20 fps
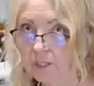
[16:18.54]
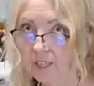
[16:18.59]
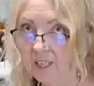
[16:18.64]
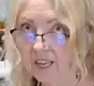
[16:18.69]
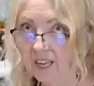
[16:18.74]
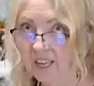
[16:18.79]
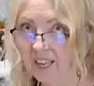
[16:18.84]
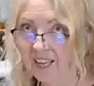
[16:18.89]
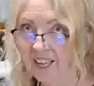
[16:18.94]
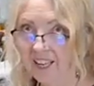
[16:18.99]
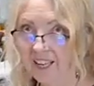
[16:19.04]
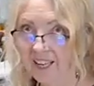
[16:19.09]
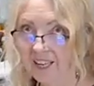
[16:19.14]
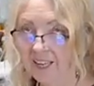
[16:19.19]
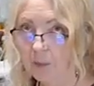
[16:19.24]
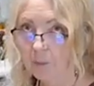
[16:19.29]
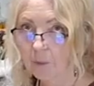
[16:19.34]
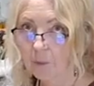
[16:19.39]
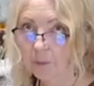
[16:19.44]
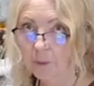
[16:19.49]
today and a
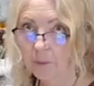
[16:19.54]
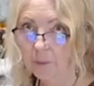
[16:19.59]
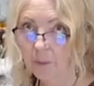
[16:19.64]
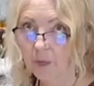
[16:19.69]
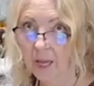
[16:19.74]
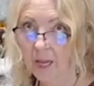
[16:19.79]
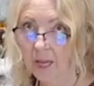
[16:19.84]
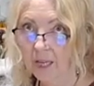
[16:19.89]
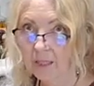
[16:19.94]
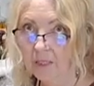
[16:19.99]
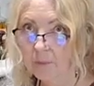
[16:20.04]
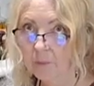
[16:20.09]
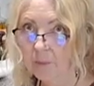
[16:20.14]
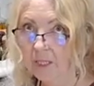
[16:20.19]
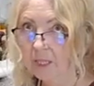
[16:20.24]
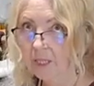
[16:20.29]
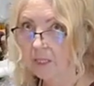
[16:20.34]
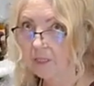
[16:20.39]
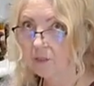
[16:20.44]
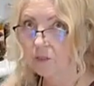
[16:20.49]
couple of people asked
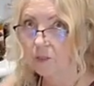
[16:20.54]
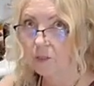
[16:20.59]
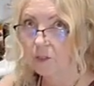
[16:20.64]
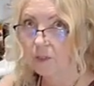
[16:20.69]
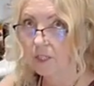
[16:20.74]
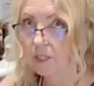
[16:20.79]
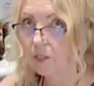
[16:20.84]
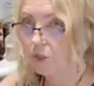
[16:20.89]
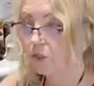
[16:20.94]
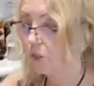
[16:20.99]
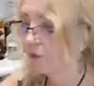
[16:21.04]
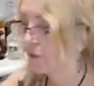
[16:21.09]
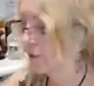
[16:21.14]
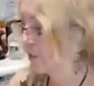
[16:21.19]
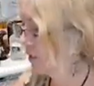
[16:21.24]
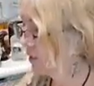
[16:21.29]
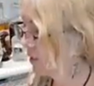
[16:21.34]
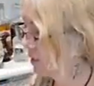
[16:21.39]
me, I'm just going to show this